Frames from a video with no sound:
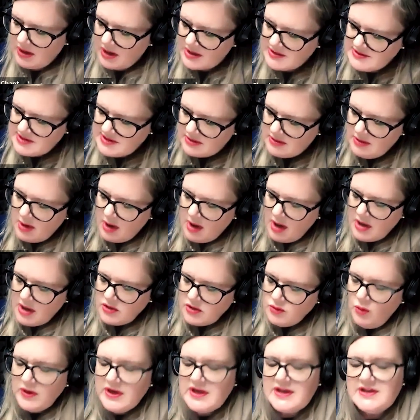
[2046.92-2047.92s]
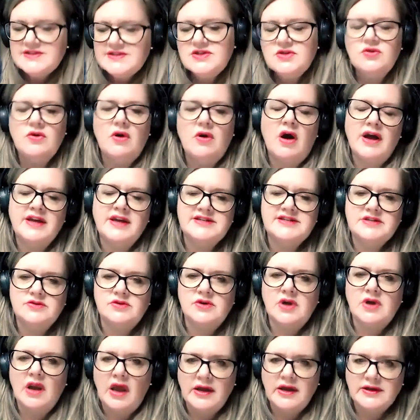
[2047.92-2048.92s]
Okay, so what is your ideal
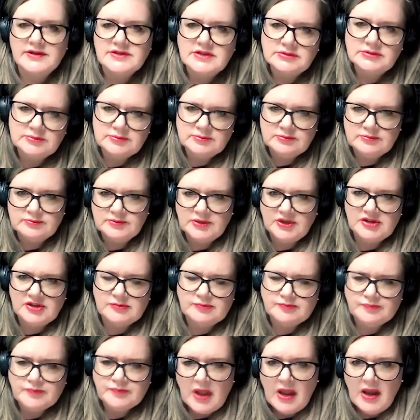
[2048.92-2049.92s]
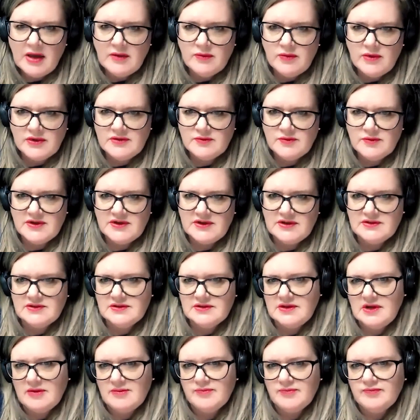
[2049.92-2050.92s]
client? What do what do you
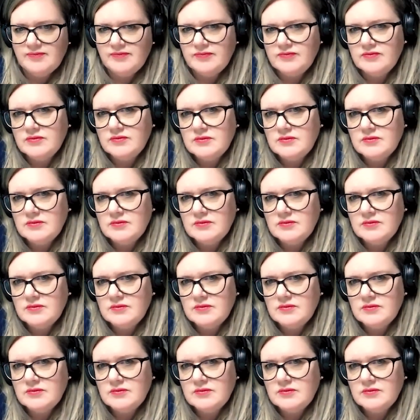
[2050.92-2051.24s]
um?